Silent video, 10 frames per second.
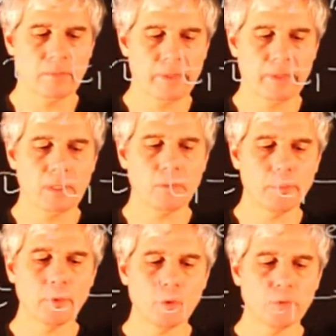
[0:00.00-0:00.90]
that we
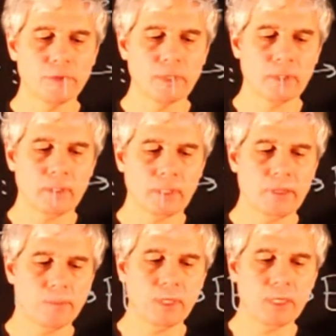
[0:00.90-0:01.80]
proved at
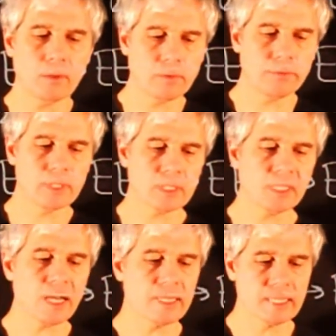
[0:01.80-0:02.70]
the beginning of this
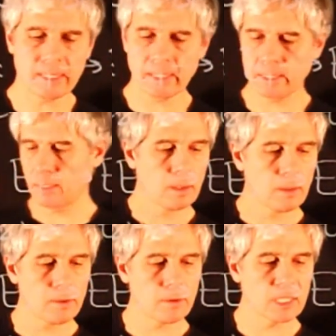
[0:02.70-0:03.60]
class.
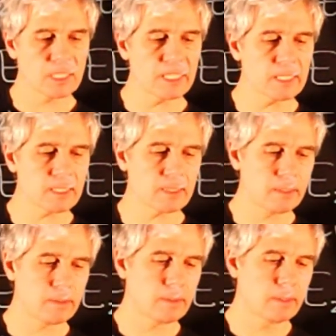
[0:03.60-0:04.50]
There exists
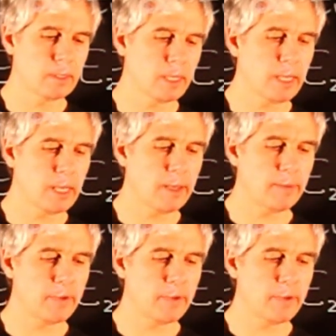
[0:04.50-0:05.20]
an